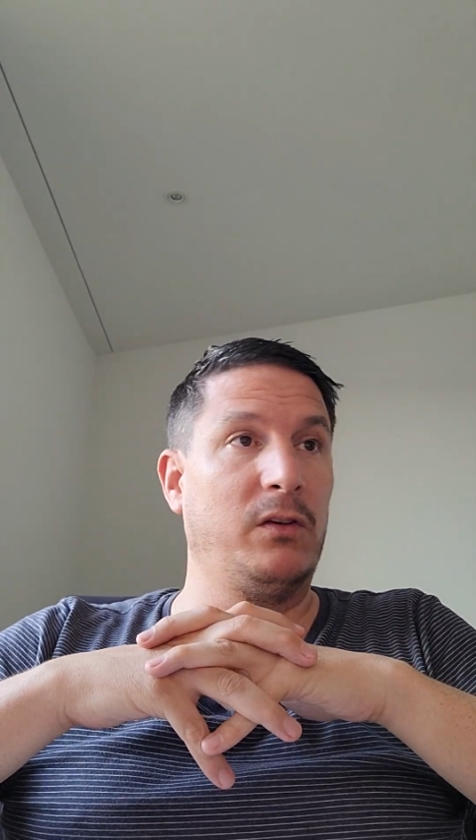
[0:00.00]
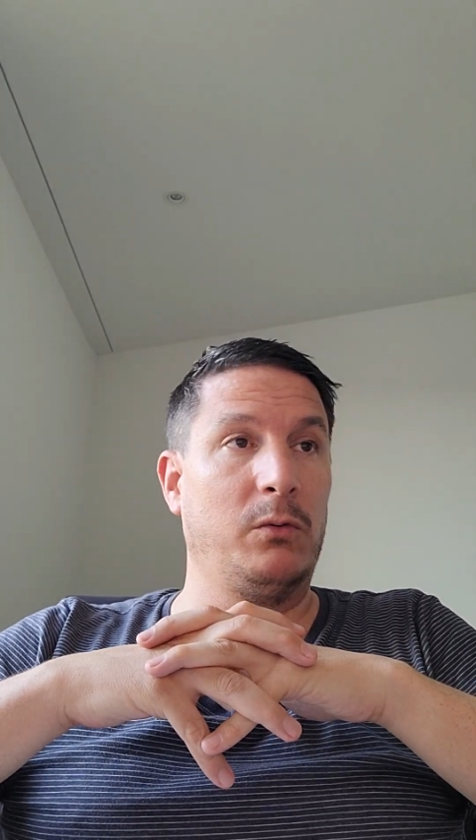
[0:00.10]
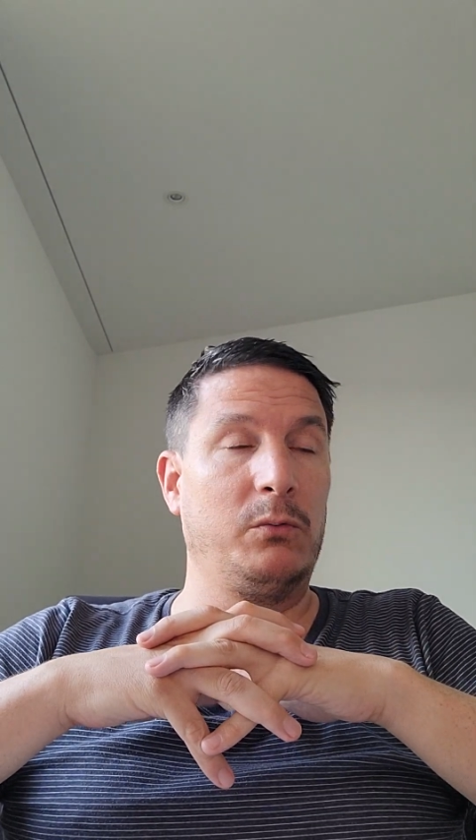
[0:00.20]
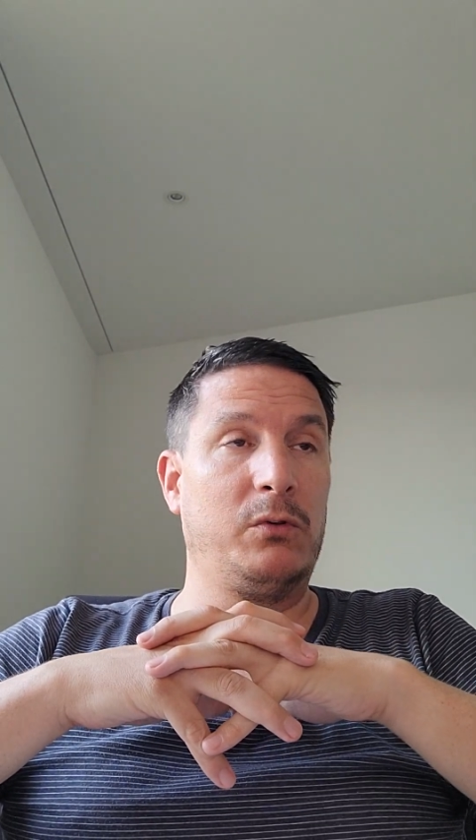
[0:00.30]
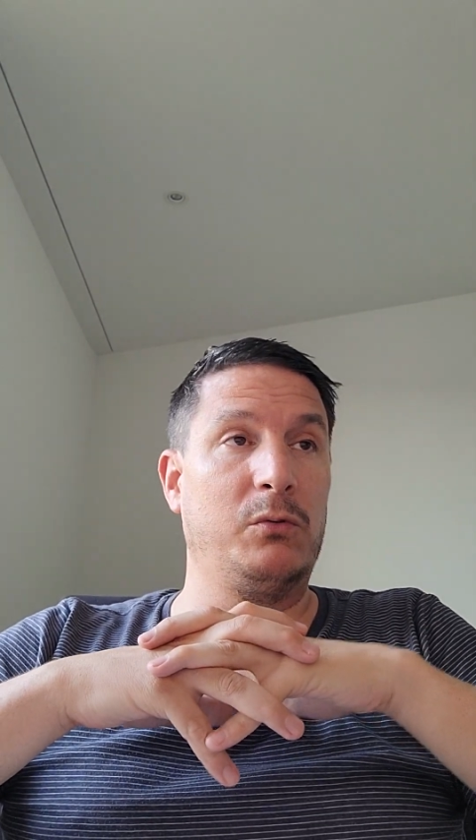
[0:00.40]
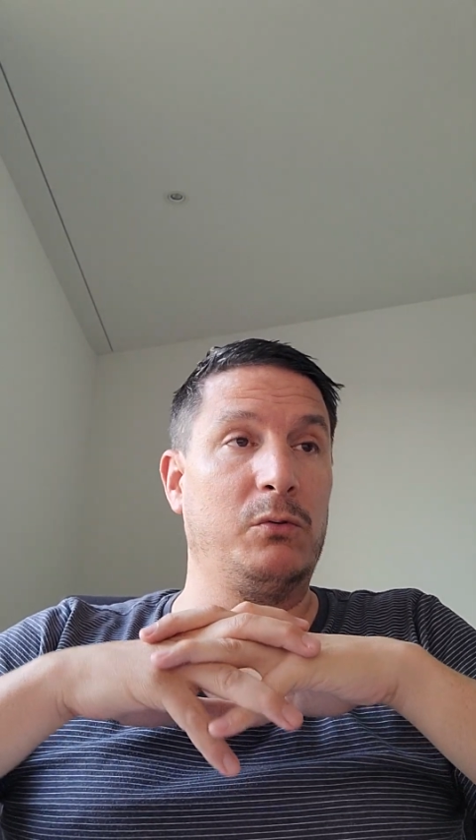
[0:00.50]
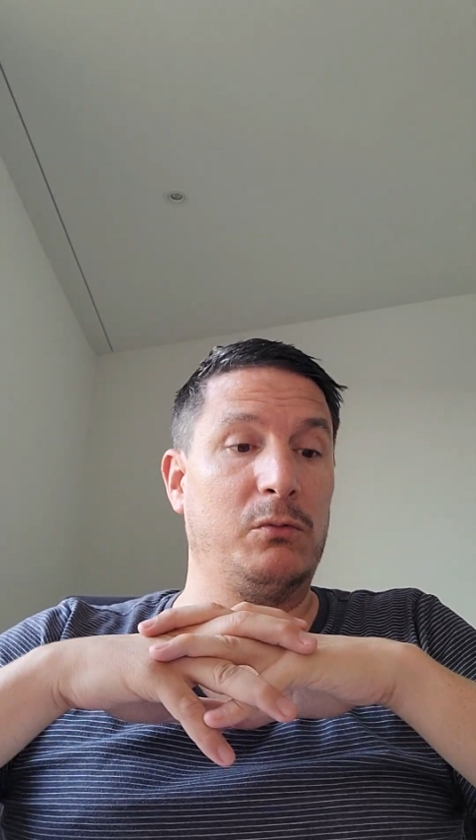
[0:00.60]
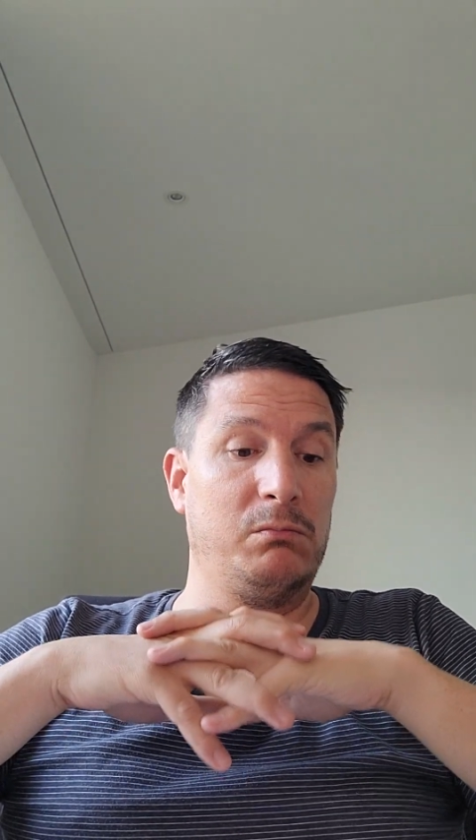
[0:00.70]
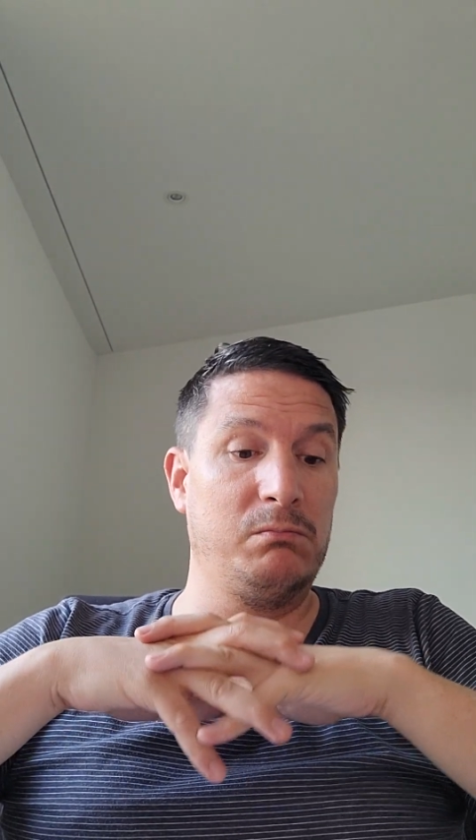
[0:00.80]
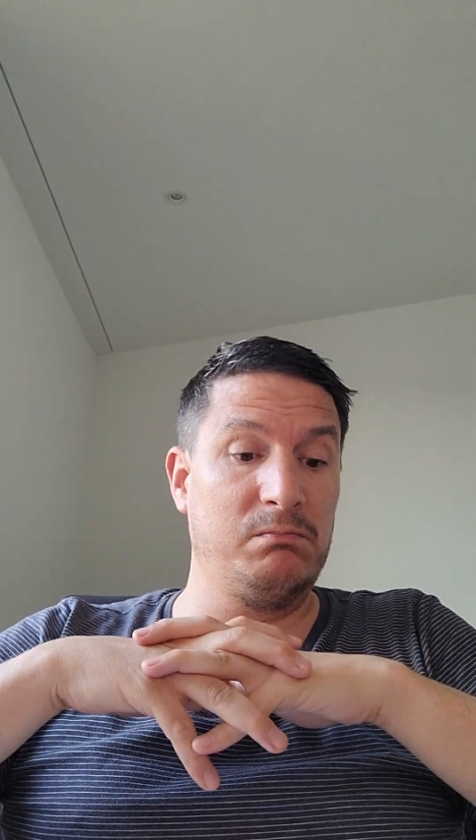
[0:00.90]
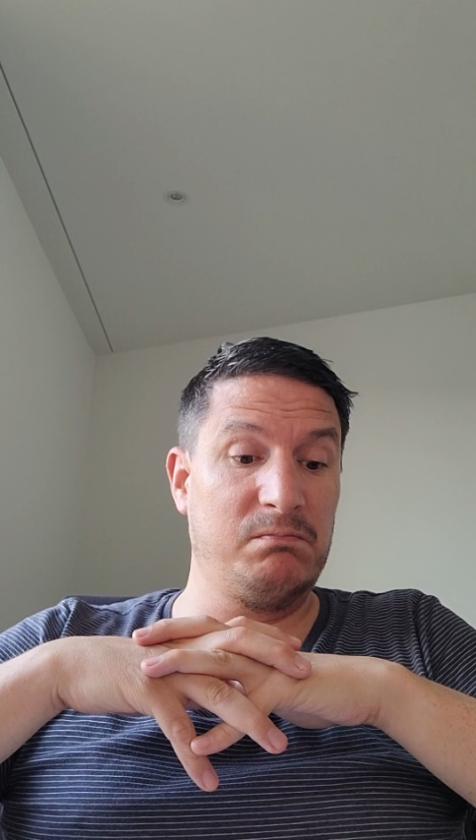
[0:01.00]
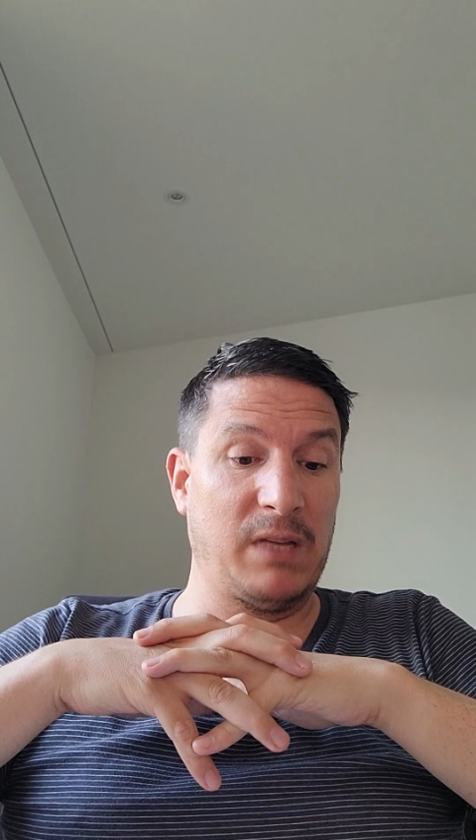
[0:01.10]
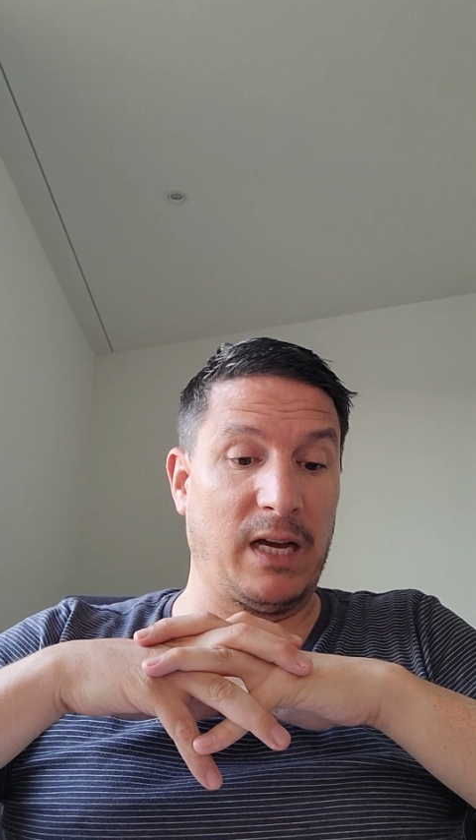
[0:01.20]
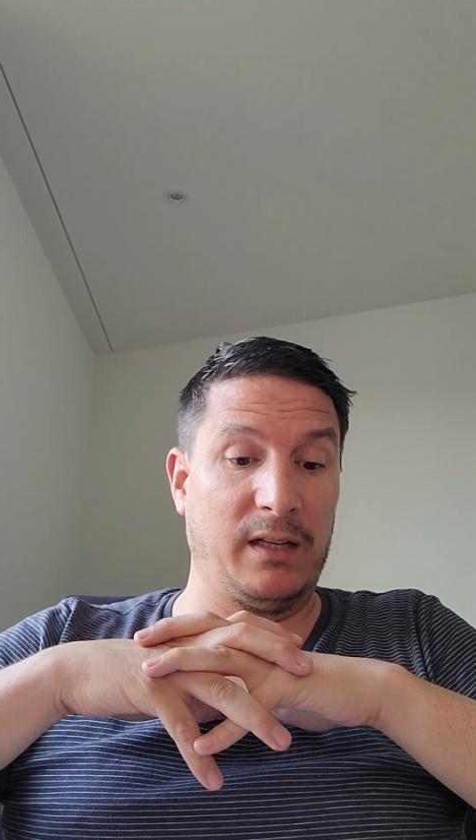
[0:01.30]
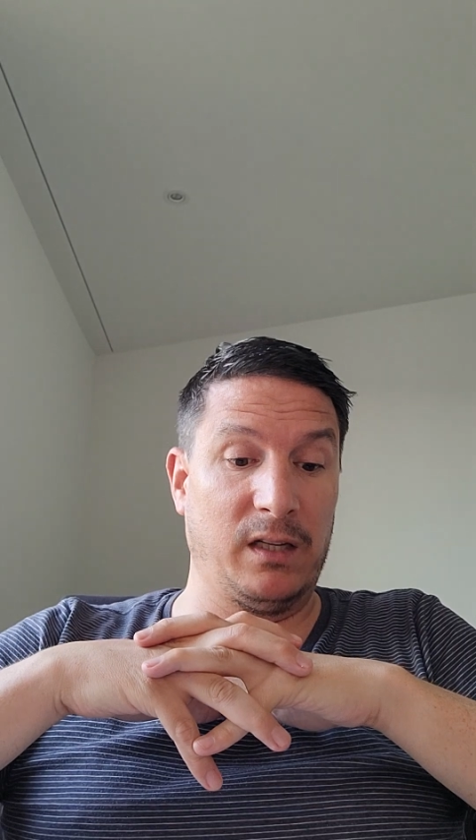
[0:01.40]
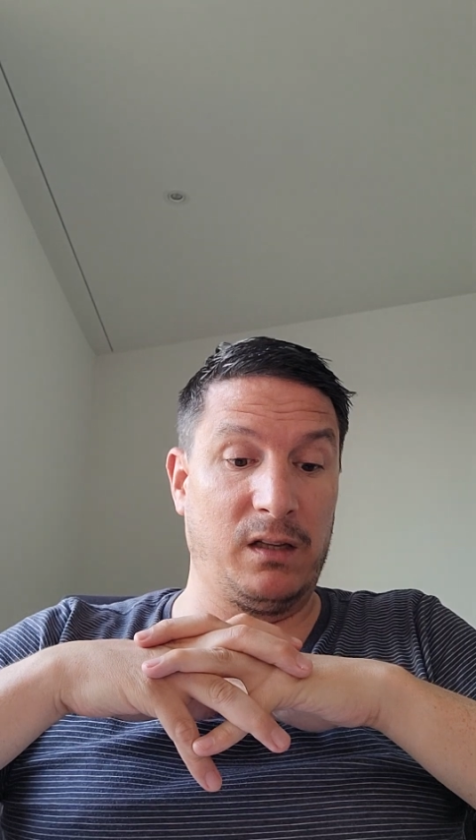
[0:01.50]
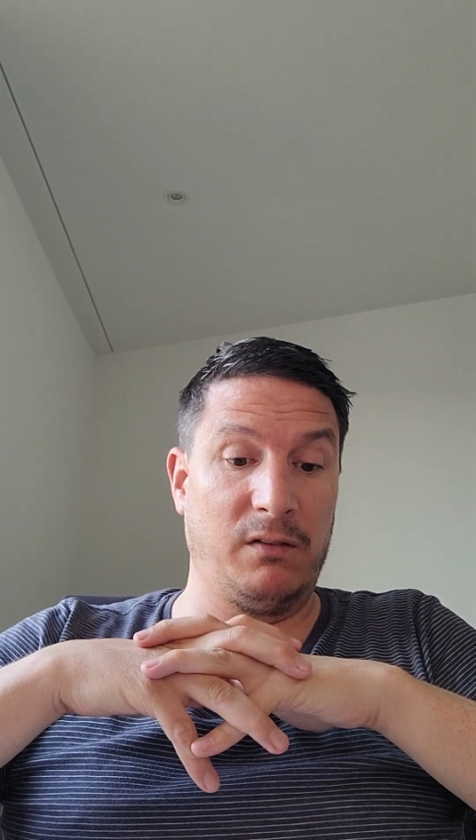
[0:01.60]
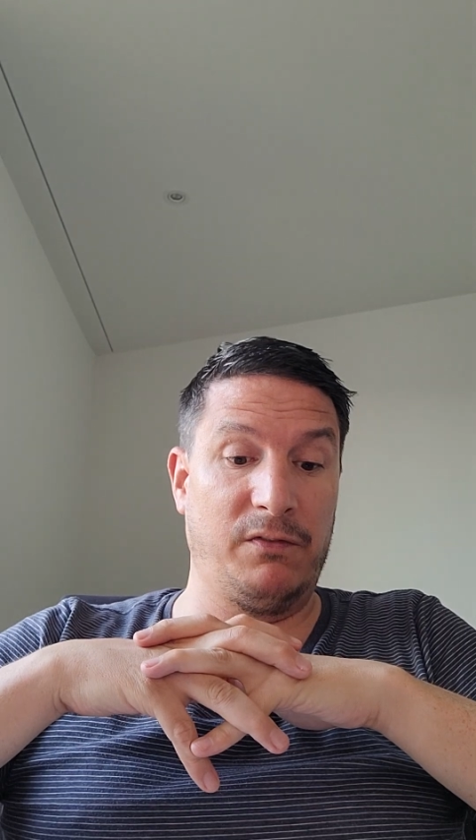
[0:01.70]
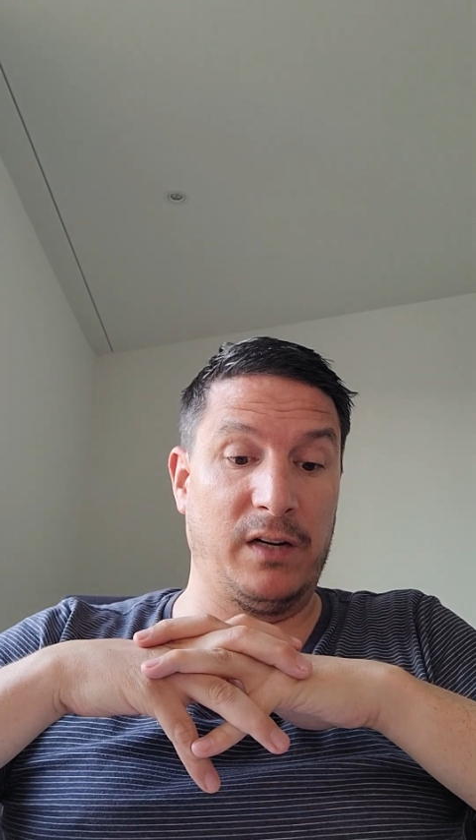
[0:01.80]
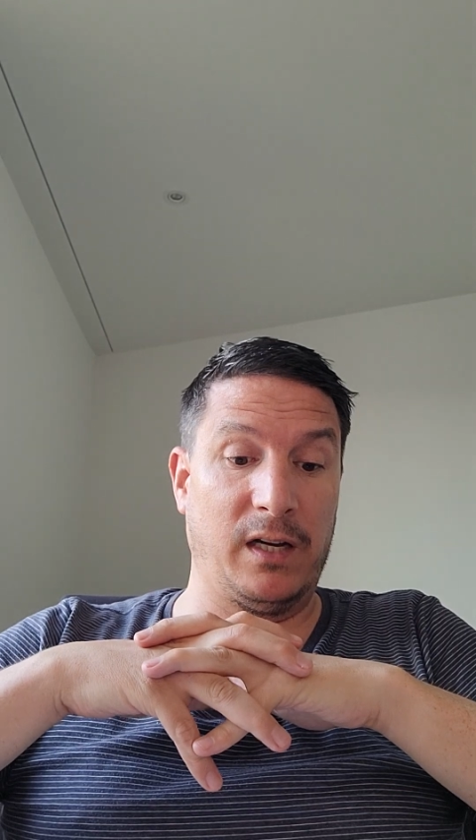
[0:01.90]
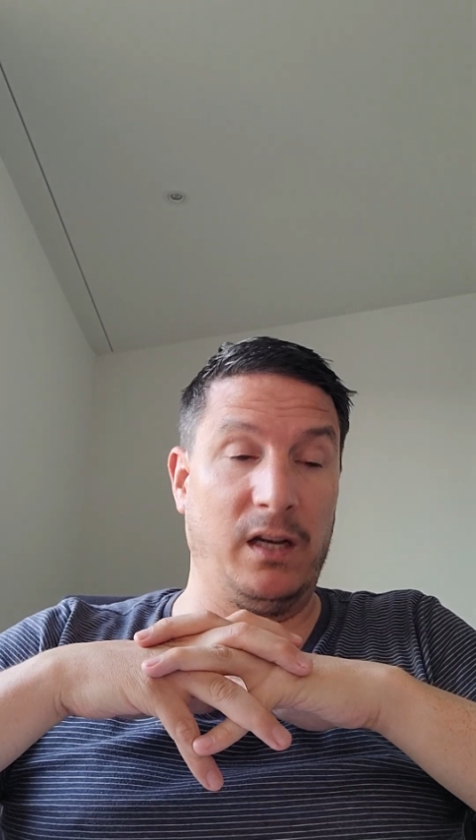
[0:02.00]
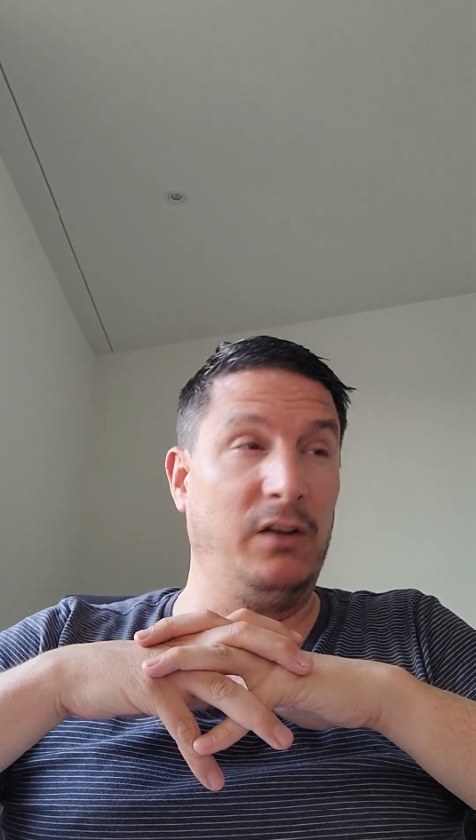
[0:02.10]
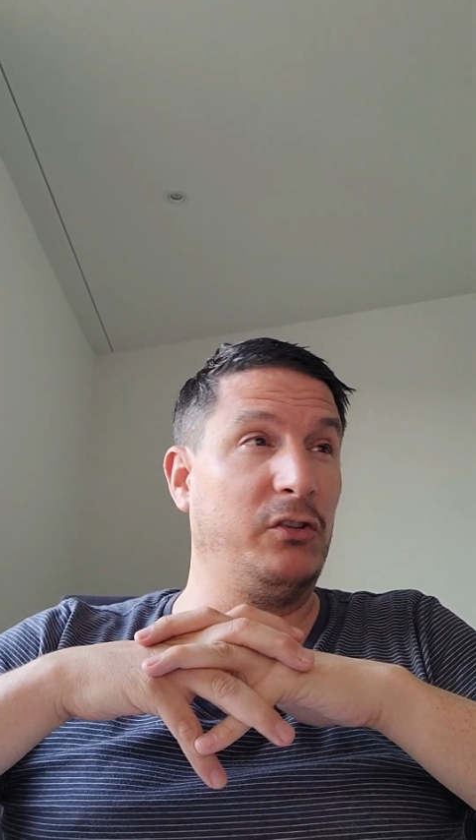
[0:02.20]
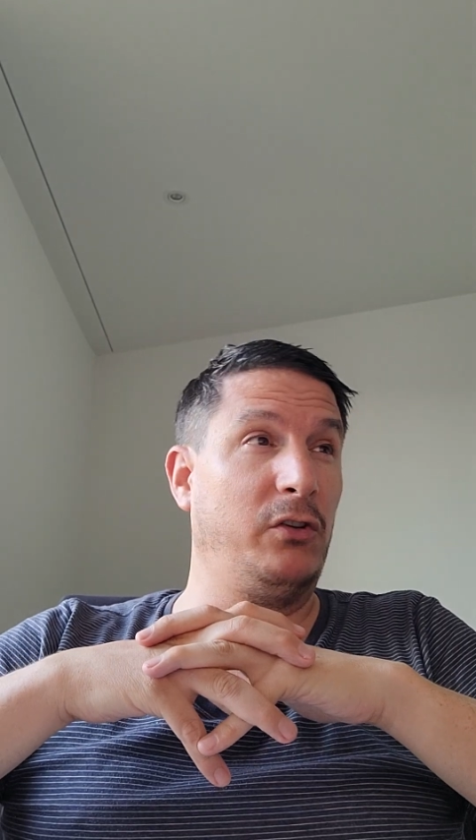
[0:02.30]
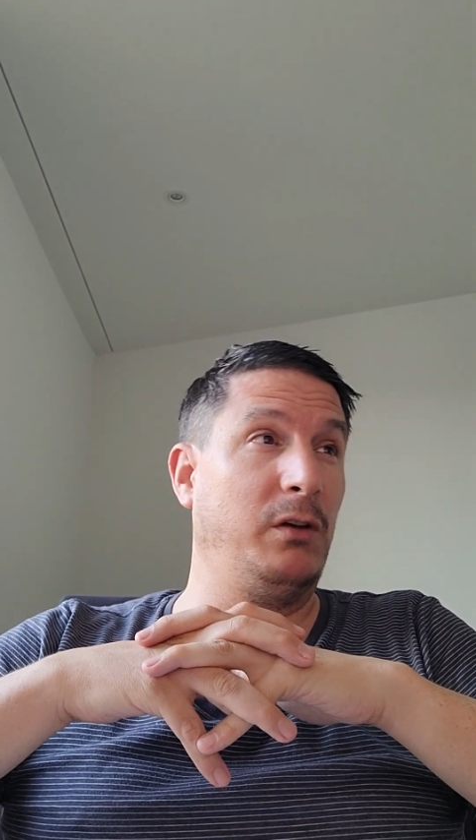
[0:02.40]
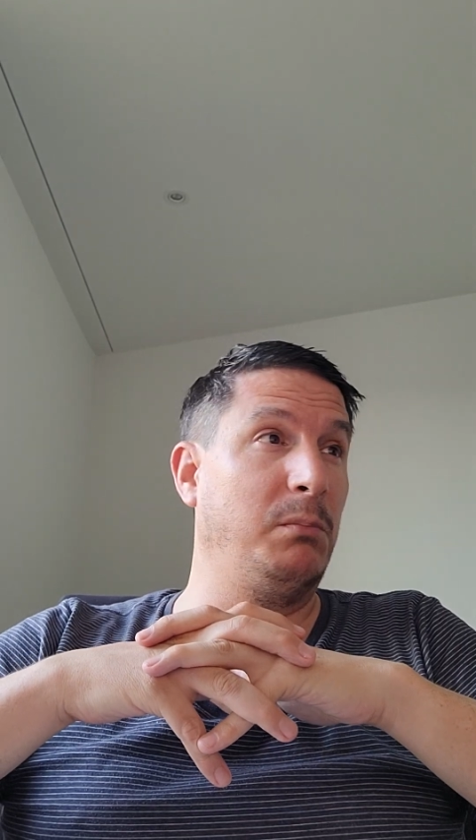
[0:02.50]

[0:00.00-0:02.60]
So to identify injury